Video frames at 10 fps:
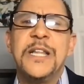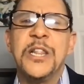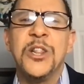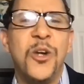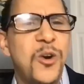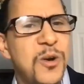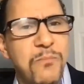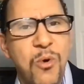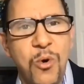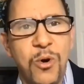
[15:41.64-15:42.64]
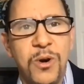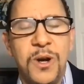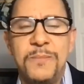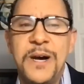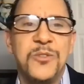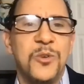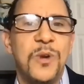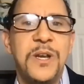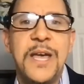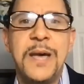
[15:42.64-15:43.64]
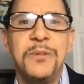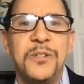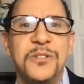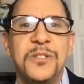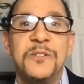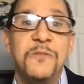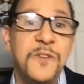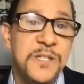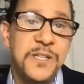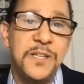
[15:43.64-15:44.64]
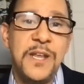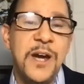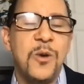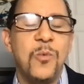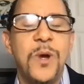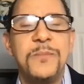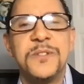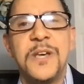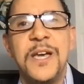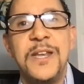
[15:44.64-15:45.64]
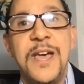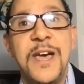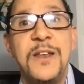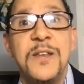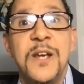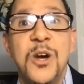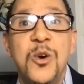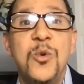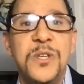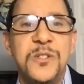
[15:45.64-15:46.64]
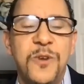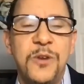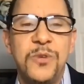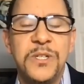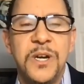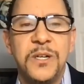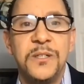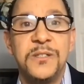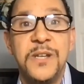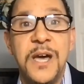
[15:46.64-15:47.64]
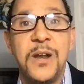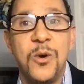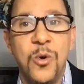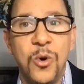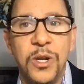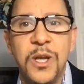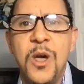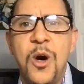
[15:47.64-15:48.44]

learn more about the great abolitionist. Visit our website at whoisfrederickdouglass.org.